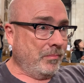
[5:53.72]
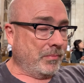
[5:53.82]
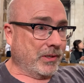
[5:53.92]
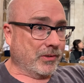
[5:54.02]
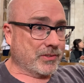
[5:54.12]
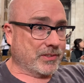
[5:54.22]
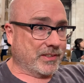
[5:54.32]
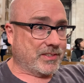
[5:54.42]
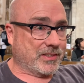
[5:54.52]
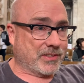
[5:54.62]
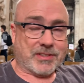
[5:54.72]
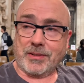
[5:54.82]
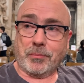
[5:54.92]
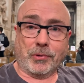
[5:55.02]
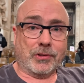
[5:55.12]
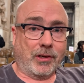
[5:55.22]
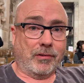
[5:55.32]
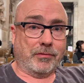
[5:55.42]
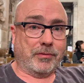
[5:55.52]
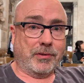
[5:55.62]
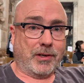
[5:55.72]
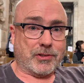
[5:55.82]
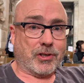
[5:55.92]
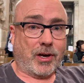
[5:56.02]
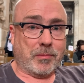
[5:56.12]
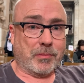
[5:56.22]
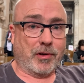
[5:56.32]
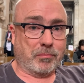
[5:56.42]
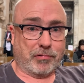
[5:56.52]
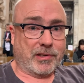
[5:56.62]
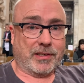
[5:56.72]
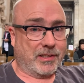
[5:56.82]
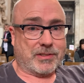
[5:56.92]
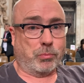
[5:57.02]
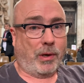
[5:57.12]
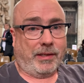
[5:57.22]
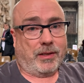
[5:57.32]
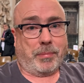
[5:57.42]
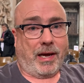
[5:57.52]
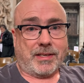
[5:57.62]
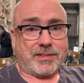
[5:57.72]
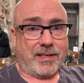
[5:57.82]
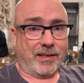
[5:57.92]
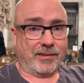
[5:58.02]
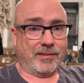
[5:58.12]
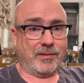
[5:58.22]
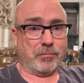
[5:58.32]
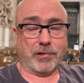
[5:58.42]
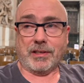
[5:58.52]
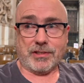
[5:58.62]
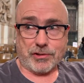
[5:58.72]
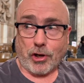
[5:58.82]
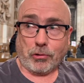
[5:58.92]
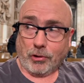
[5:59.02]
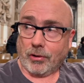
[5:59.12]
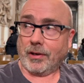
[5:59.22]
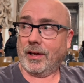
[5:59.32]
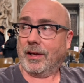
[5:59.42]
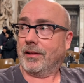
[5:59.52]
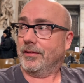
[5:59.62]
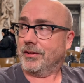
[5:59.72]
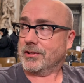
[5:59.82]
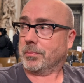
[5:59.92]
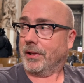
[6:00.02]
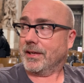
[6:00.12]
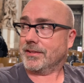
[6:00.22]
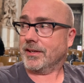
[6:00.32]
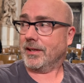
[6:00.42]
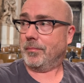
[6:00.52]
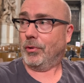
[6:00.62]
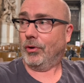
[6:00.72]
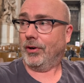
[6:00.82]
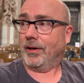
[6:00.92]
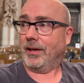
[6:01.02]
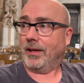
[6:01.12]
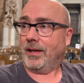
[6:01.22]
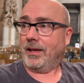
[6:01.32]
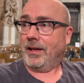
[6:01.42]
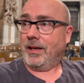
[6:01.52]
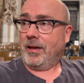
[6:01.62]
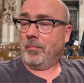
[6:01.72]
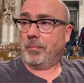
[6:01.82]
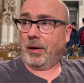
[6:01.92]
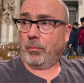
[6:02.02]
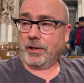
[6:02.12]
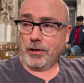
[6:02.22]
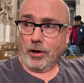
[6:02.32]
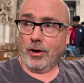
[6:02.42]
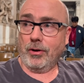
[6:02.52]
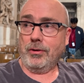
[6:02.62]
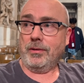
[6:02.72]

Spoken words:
because this is a symbol of a time of Britain that's well in the past now. Britain is no longer this place anymore, but we know